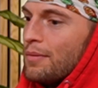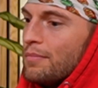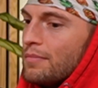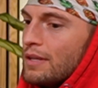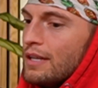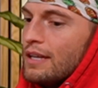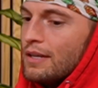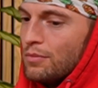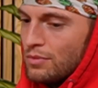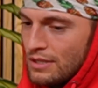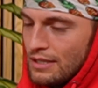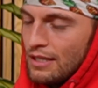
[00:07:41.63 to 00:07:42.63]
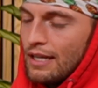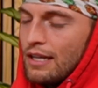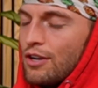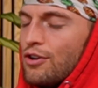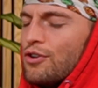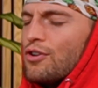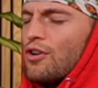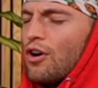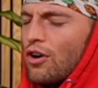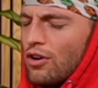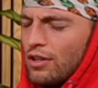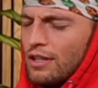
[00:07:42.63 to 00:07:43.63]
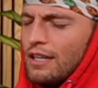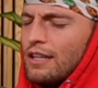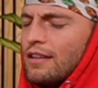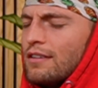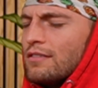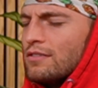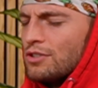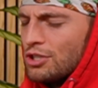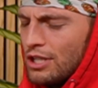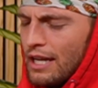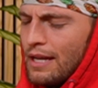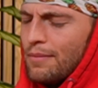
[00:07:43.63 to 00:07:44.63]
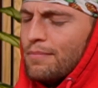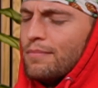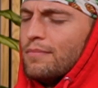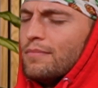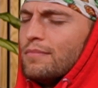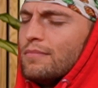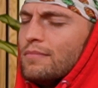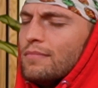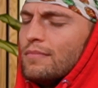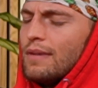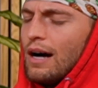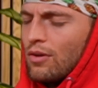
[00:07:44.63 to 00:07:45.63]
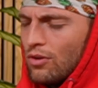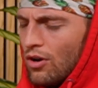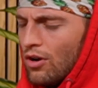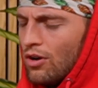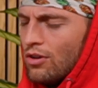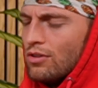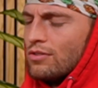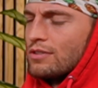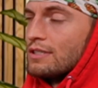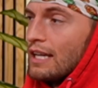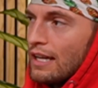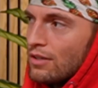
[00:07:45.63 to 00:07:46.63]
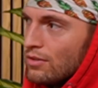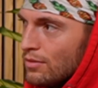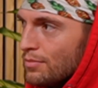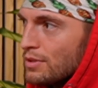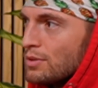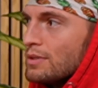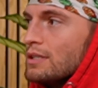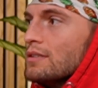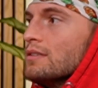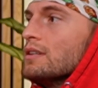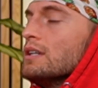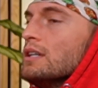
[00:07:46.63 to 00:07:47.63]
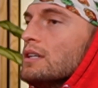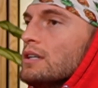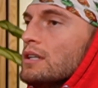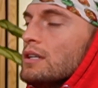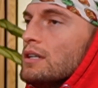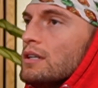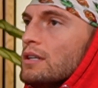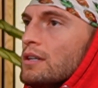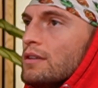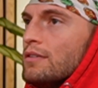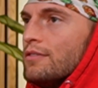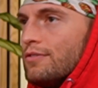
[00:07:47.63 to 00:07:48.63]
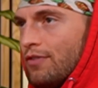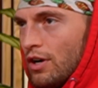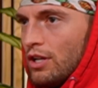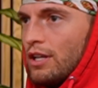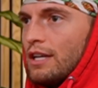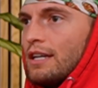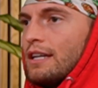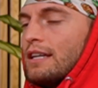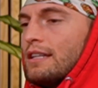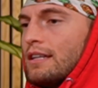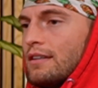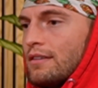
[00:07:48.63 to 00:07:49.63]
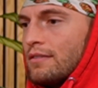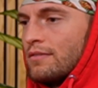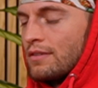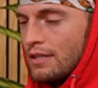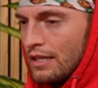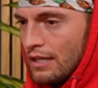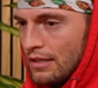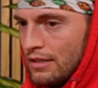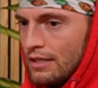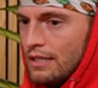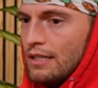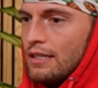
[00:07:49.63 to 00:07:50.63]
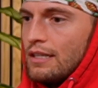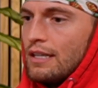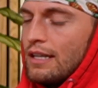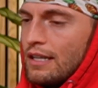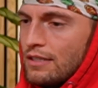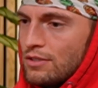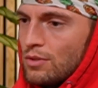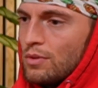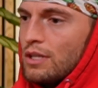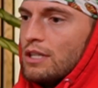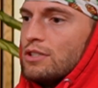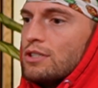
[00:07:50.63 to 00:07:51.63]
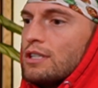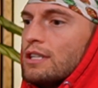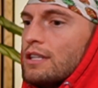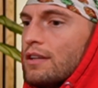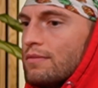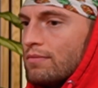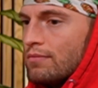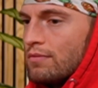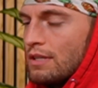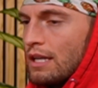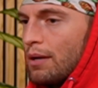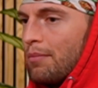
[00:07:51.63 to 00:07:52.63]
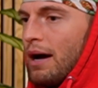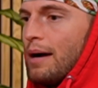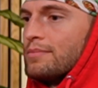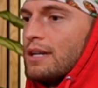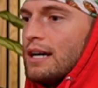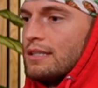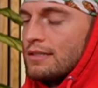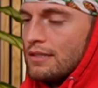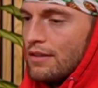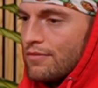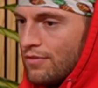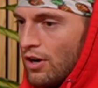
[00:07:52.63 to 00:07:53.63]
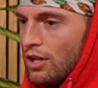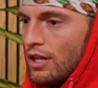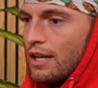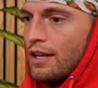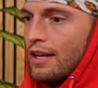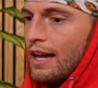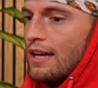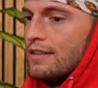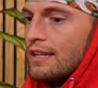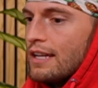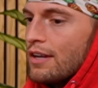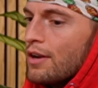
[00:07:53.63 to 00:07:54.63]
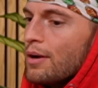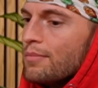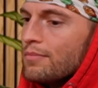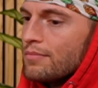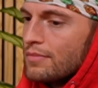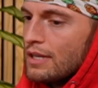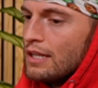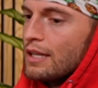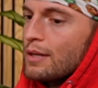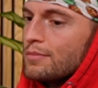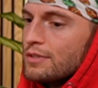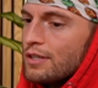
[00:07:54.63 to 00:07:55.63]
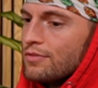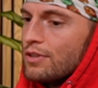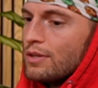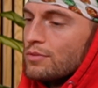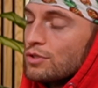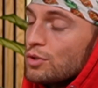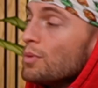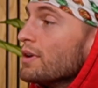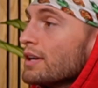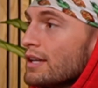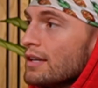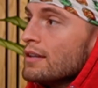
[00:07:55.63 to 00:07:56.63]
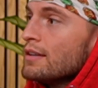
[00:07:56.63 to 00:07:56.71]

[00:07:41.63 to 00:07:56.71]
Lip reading: he was in like a gnarly shame alcohol cycle between falling and then getting clean and getting into religion and then getting baptized and then falling, and ended up killing himself when I was 20.